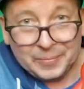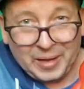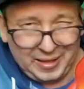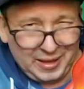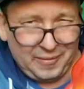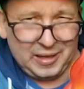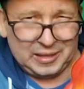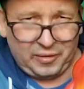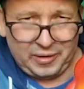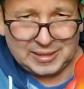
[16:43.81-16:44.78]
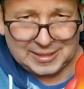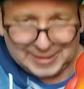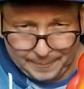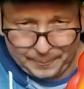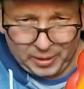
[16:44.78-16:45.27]
I love it. It's very
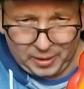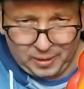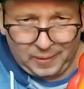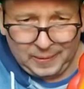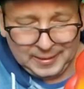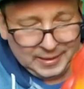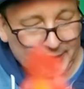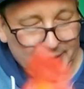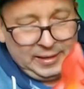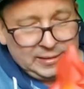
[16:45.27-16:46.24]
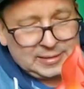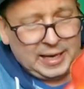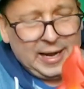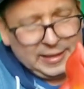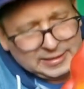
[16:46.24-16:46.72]
simple. It's
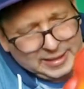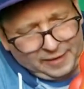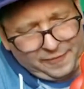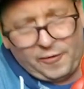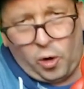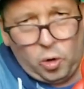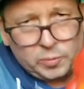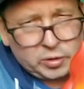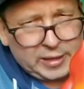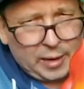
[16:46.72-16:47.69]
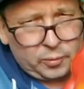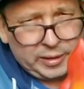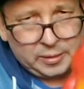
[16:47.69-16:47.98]
like a foam, so you can't